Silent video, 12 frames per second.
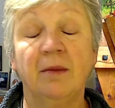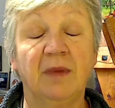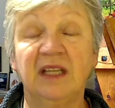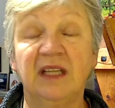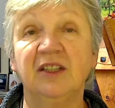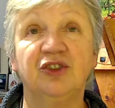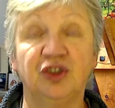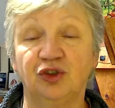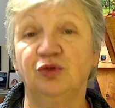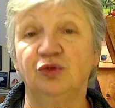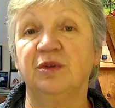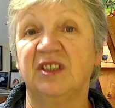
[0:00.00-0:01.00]
mainly to
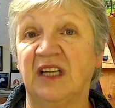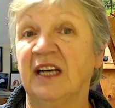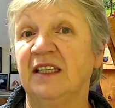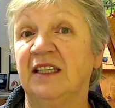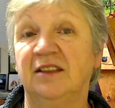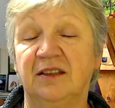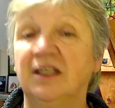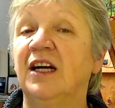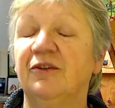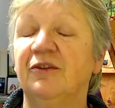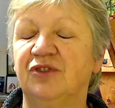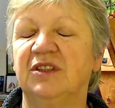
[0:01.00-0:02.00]
do with cider, I
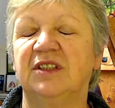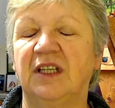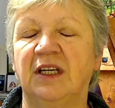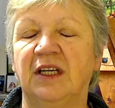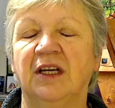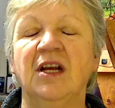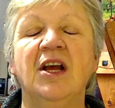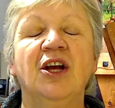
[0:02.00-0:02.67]
have to say.